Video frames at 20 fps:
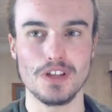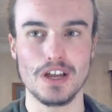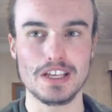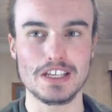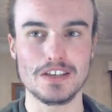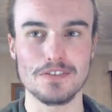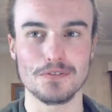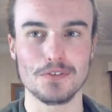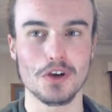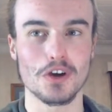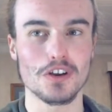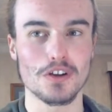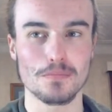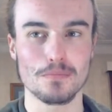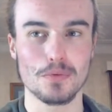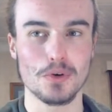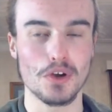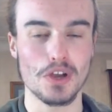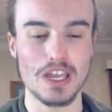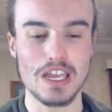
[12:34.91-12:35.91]
like you've got to
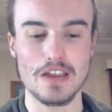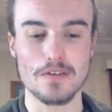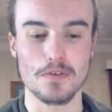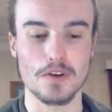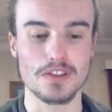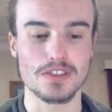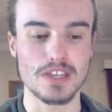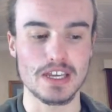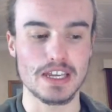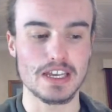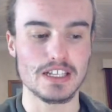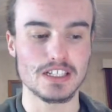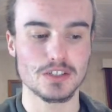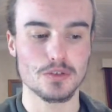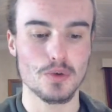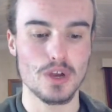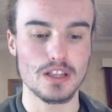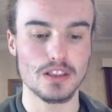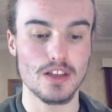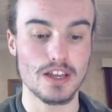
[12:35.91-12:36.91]
put everything
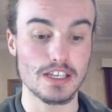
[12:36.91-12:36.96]
into it.